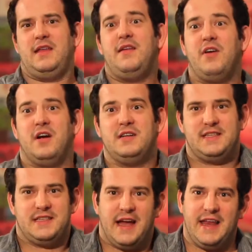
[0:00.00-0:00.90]
Denver Art
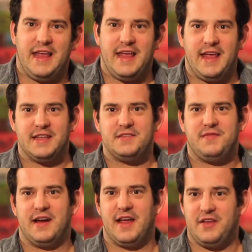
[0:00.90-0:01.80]
Society is
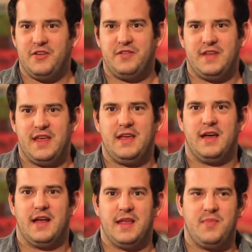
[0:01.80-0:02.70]
very interesting.
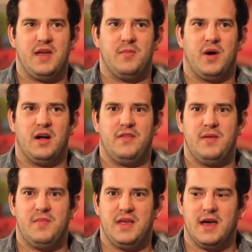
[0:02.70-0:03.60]
I like being a part of
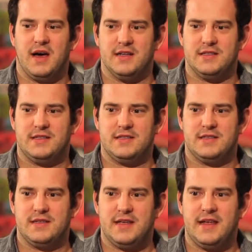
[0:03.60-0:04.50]
it
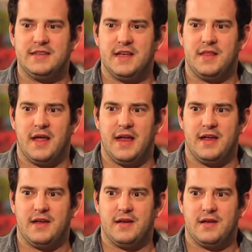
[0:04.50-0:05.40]
because it is
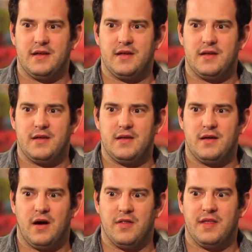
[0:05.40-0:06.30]
unlike
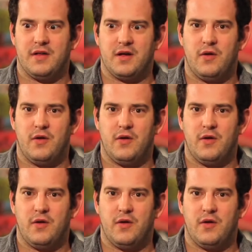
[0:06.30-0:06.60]
all the other